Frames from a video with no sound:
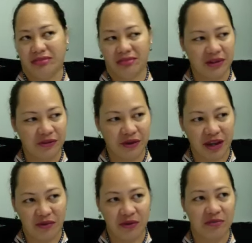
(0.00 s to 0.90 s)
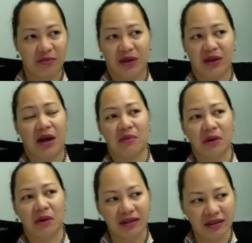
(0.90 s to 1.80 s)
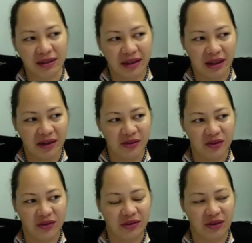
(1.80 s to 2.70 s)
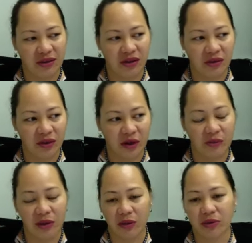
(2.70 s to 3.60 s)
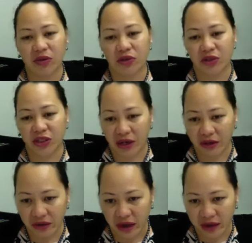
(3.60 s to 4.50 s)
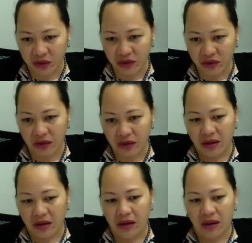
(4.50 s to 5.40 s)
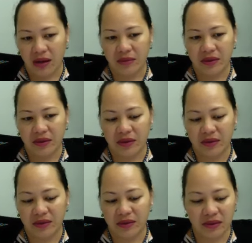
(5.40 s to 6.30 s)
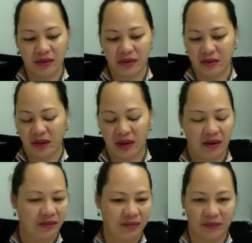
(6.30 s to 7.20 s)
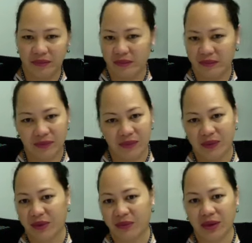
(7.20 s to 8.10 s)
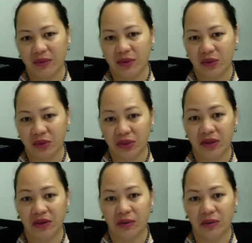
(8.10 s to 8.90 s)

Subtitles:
if I ever become one, that I'll be able to share that. Because, I'll be able to share the